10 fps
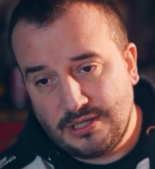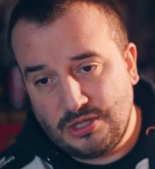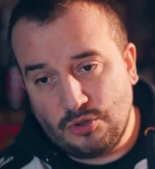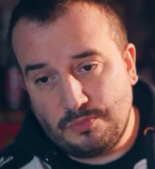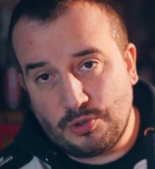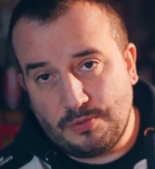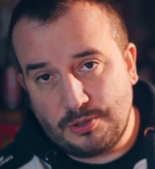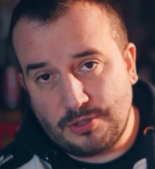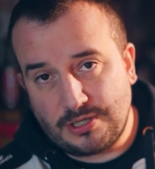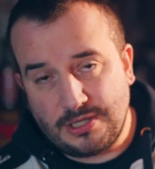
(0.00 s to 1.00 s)
brew
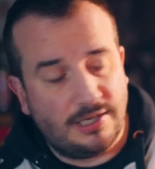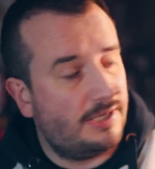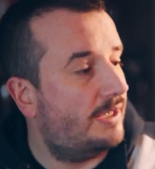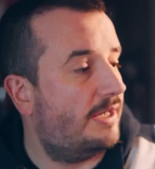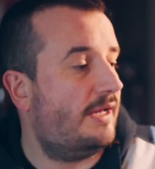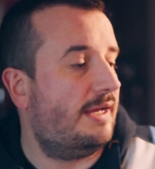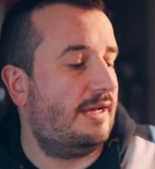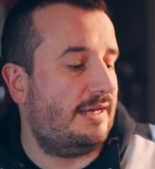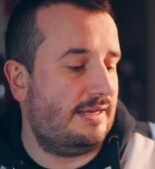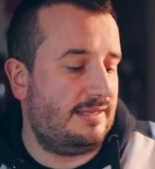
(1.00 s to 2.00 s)
book,
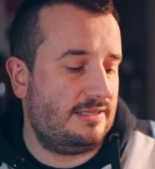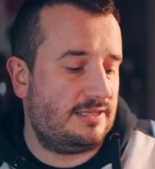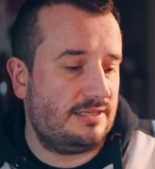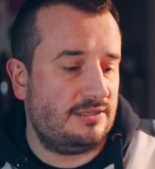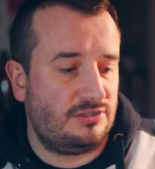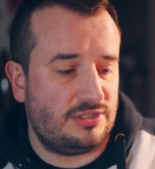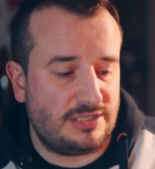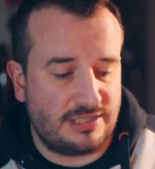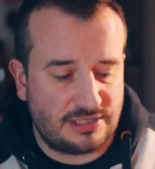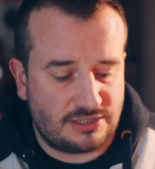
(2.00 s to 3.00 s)
and just
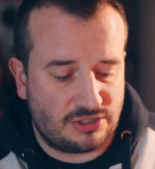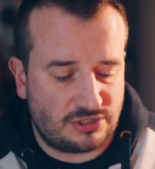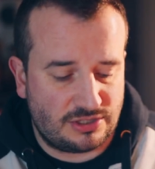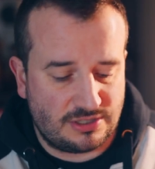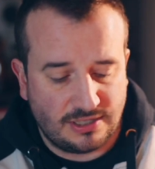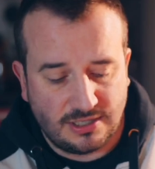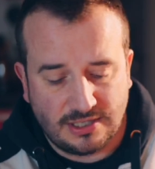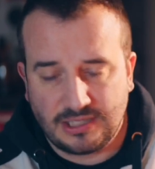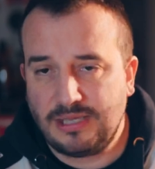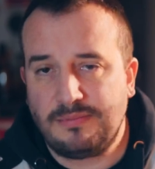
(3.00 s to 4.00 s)
says, just
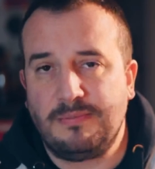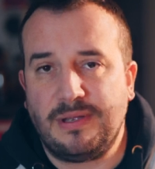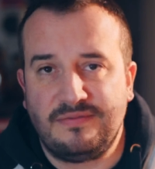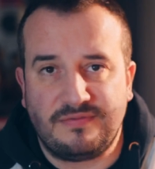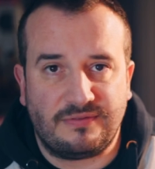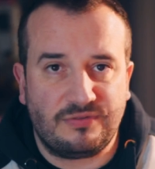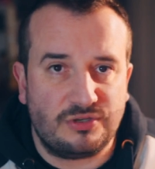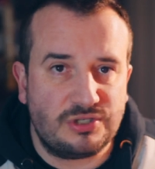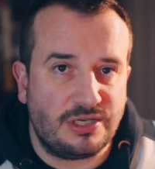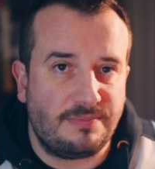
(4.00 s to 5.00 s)
keep in mind for
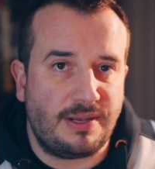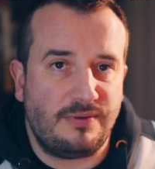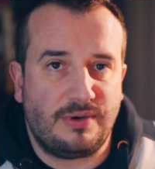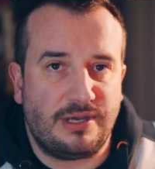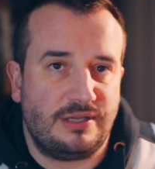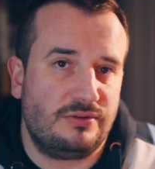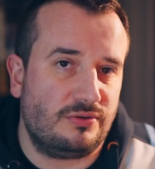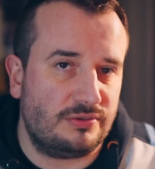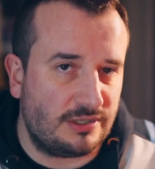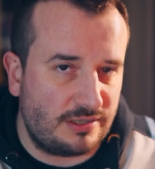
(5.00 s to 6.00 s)
future, I might want to
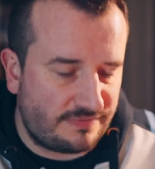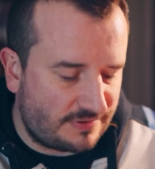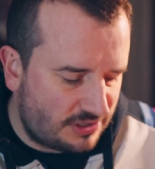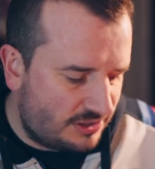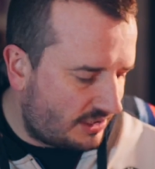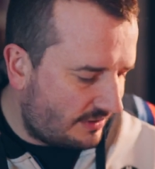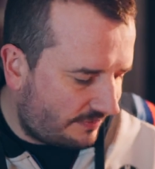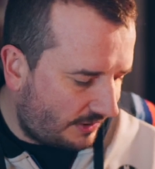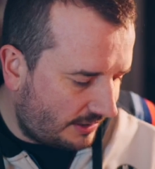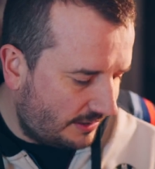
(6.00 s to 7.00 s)
knock down efficiency
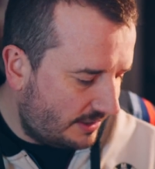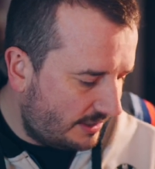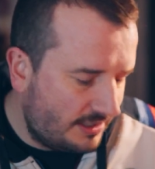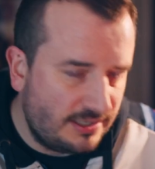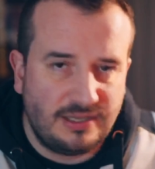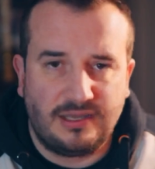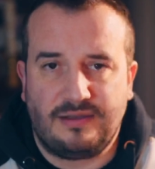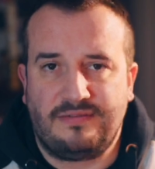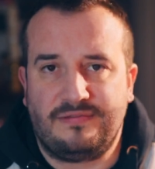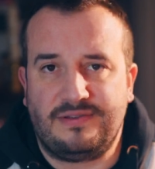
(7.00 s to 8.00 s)
for a
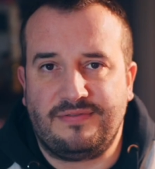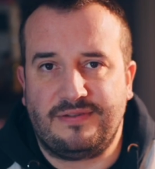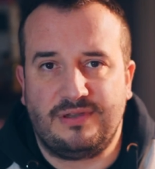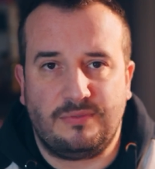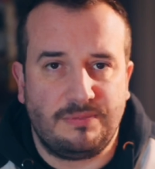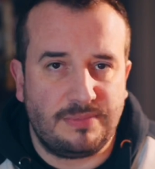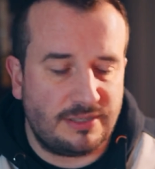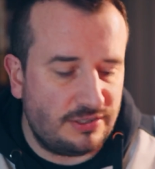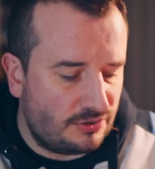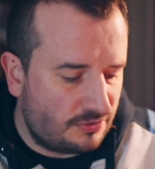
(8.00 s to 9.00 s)
50-50 wheat beer,
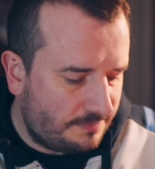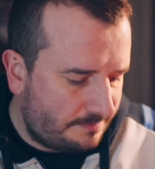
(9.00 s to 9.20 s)
you know.